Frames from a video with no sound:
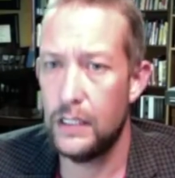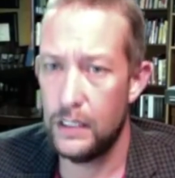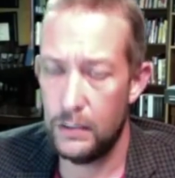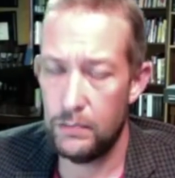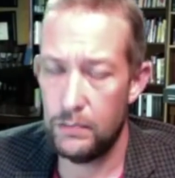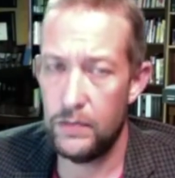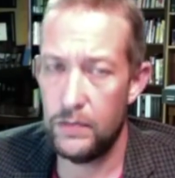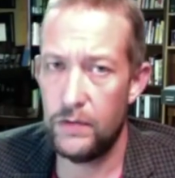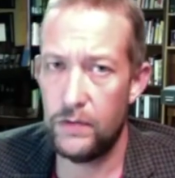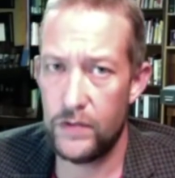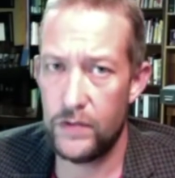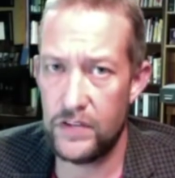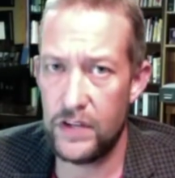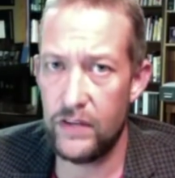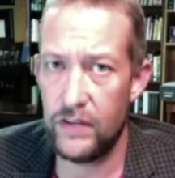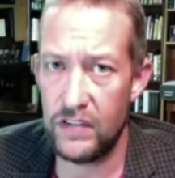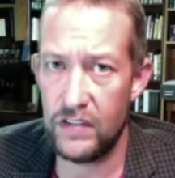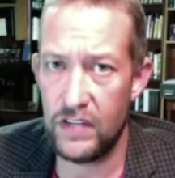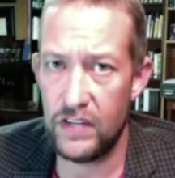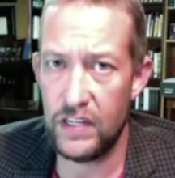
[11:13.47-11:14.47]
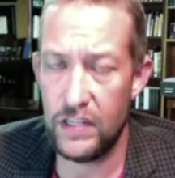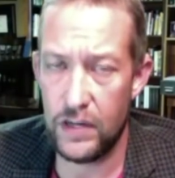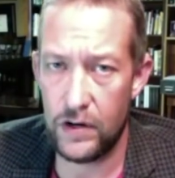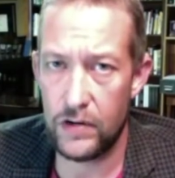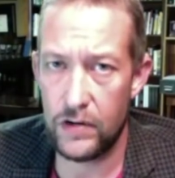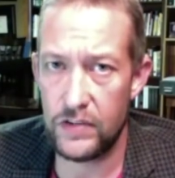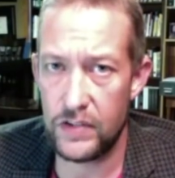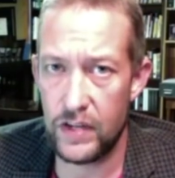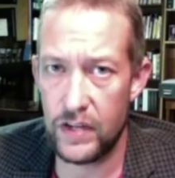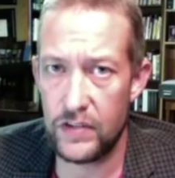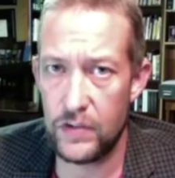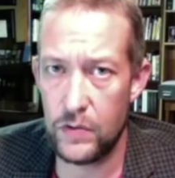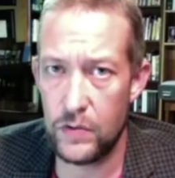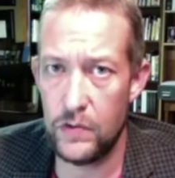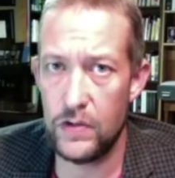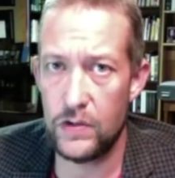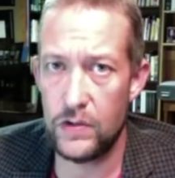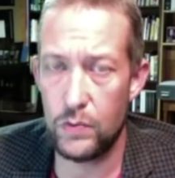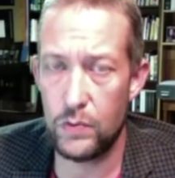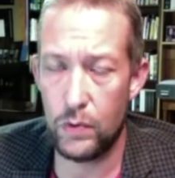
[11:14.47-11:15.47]
But for 17 years, that's who
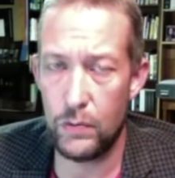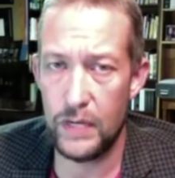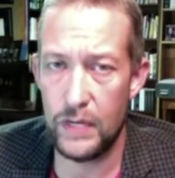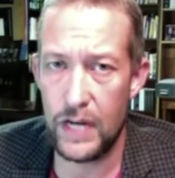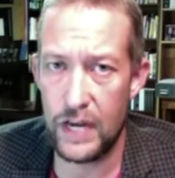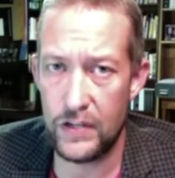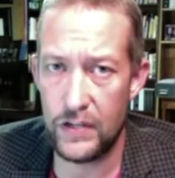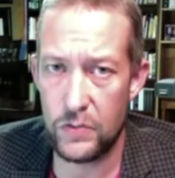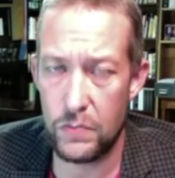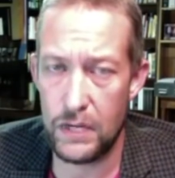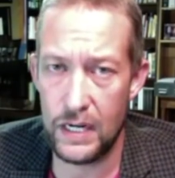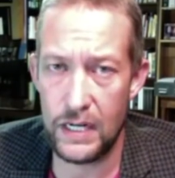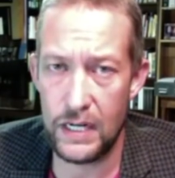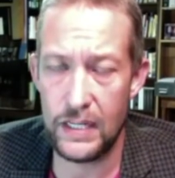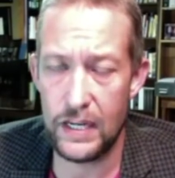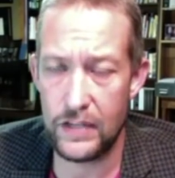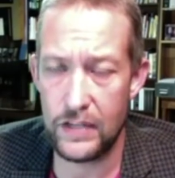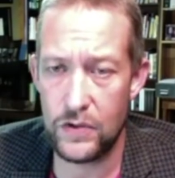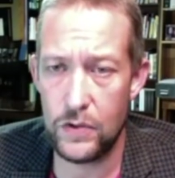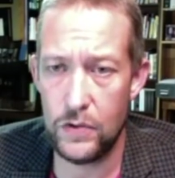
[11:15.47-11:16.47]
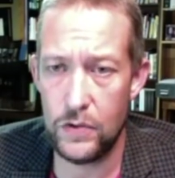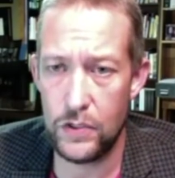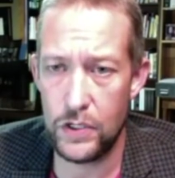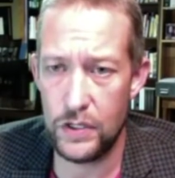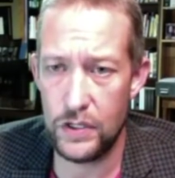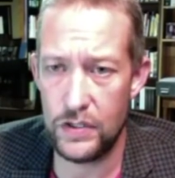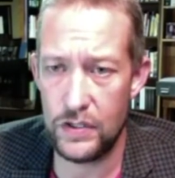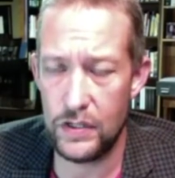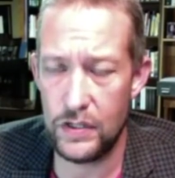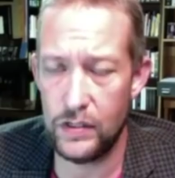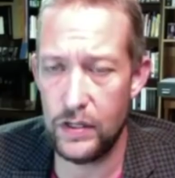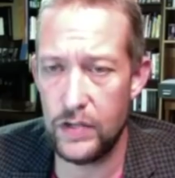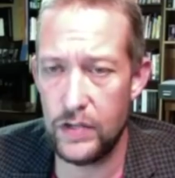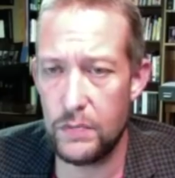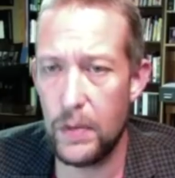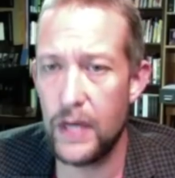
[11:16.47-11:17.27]
this woman has been, and that's who she still is.